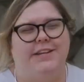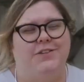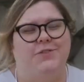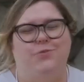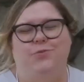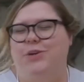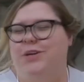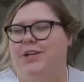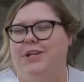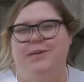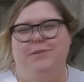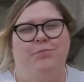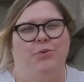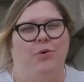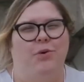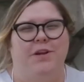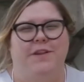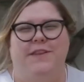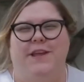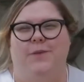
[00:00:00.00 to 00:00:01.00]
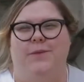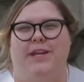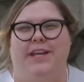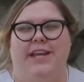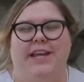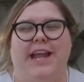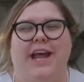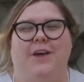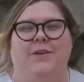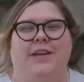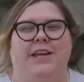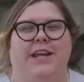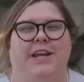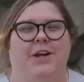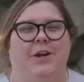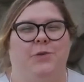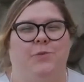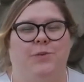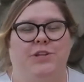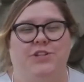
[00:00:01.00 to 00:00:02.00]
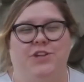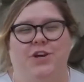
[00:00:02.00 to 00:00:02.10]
It's really important that we get out here and we